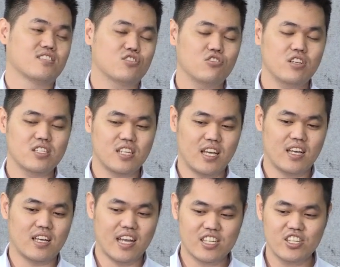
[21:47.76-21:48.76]
so it's
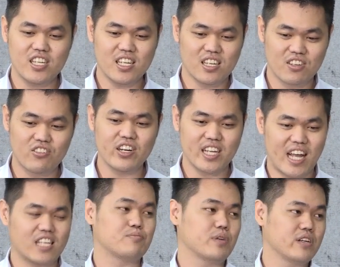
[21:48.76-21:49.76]
actually a great
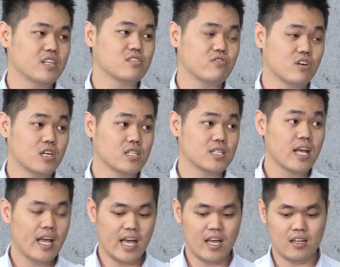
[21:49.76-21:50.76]
experience for us.
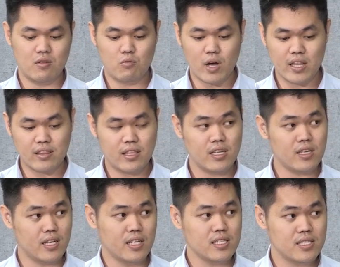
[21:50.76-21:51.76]
And one thing
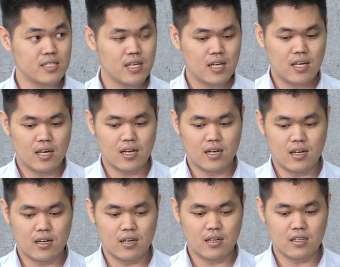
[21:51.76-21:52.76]
is,
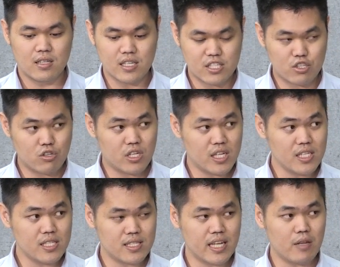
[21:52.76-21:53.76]
the
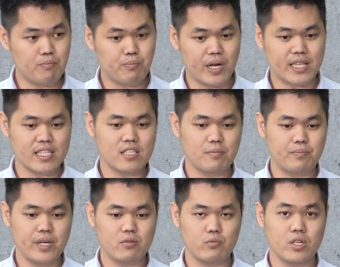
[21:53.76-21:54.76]
students that
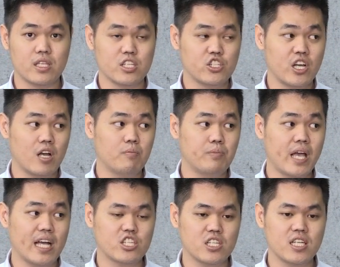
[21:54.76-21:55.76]
participate with the GLP
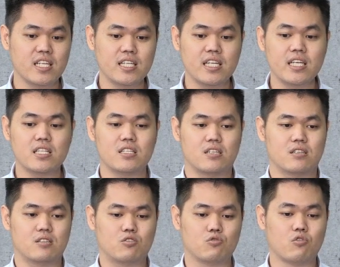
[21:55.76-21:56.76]
actually need
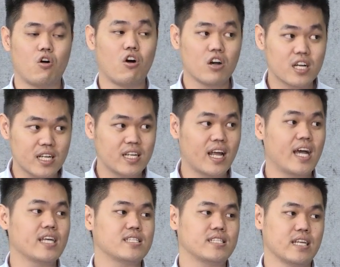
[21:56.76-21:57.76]
to
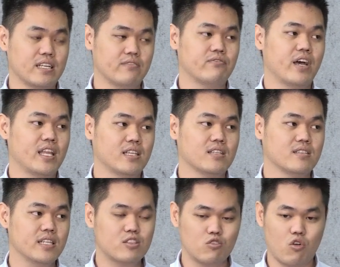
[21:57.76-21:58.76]
organize the event,
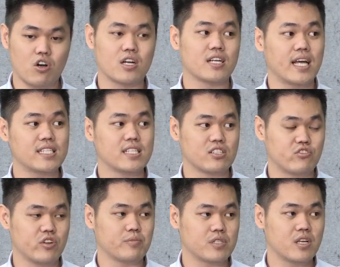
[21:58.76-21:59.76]
need to organize the
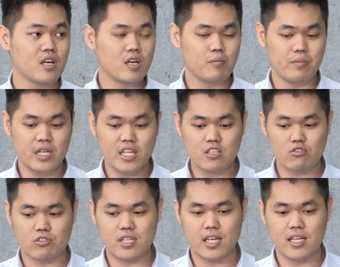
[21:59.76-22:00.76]
trips, meaning to say